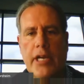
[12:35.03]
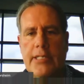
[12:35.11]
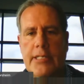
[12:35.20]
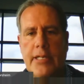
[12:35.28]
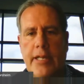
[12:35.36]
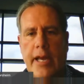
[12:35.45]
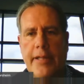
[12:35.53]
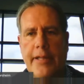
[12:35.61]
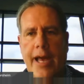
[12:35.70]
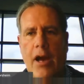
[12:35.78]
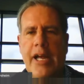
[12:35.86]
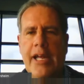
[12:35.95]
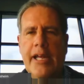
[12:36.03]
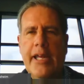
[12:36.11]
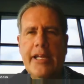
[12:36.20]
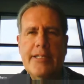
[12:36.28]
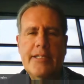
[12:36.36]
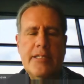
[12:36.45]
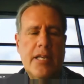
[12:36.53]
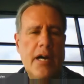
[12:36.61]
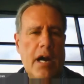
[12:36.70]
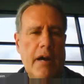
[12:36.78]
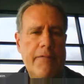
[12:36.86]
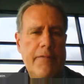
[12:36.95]
uh, addressing that now.
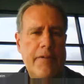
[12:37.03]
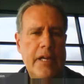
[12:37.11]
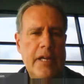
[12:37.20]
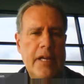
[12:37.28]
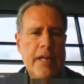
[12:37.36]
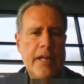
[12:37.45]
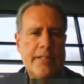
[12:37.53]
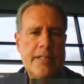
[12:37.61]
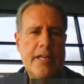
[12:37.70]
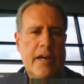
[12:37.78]
It's tough.